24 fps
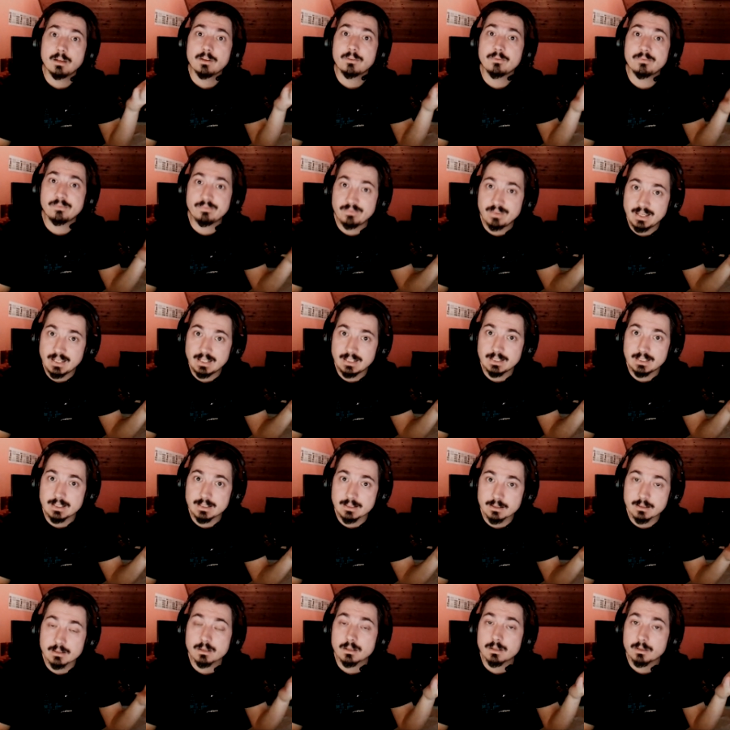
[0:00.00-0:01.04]

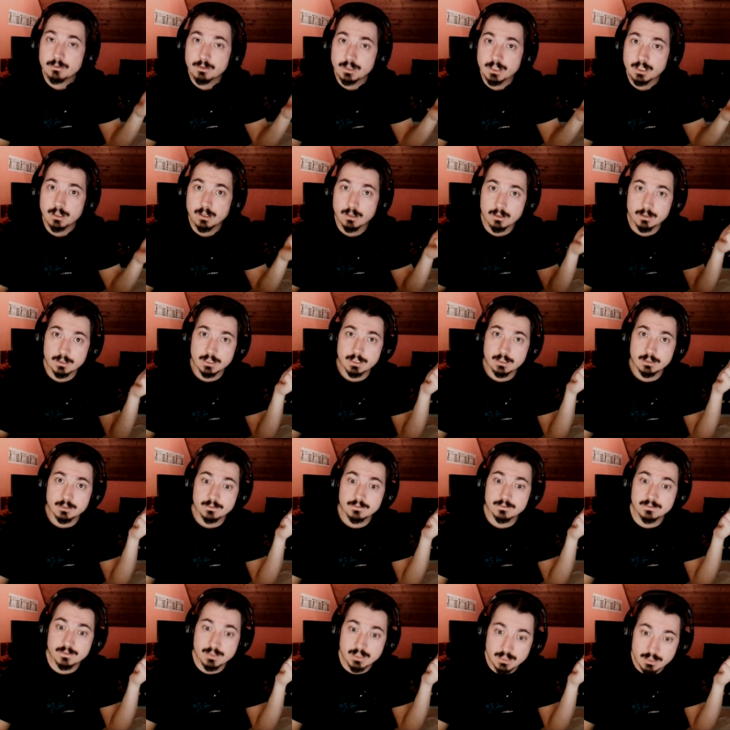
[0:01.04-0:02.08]
failure regarding the
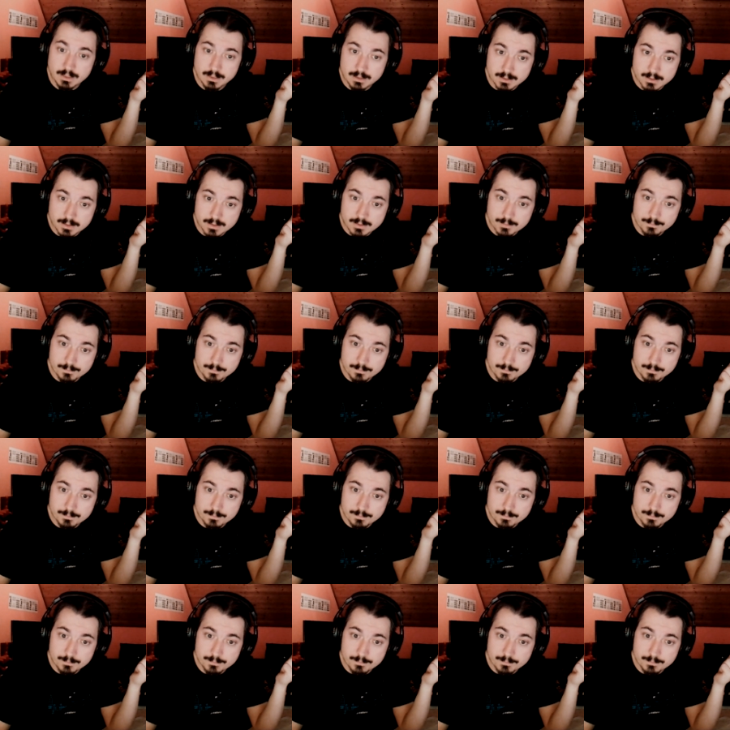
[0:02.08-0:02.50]
things.